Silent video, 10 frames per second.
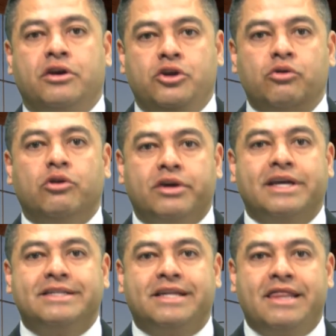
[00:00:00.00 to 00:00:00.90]
You look
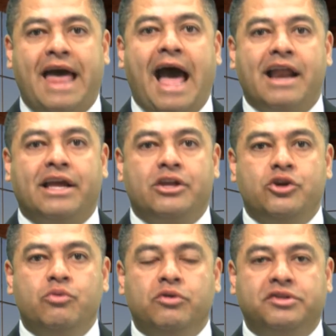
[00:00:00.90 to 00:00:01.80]
into that and
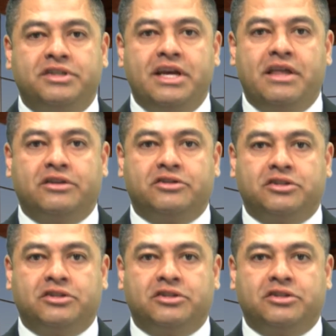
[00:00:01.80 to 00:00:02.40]
you will see that